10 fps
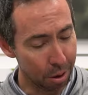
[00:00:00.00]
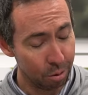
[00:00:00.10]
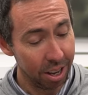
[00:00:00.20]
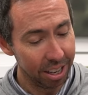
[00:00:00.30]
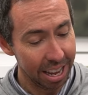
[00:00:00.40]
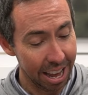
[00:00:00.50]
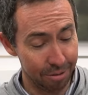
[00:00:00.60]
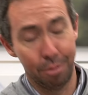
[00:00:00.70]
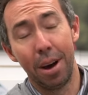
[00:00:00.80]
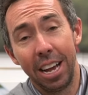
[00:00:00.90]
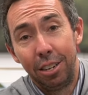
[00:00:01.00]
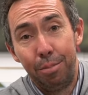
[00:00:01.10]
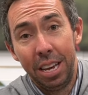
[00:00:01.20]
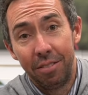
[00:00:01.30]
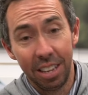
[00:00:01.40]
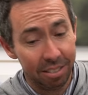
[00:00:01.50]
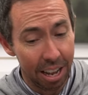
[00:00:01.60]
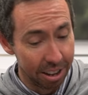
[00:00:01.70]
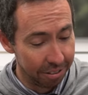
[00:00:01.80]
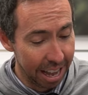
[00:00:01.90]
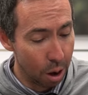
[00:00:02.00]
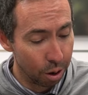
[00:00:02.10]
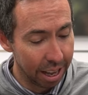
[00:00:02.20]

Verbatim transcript: really it reminds me of the azalea flower.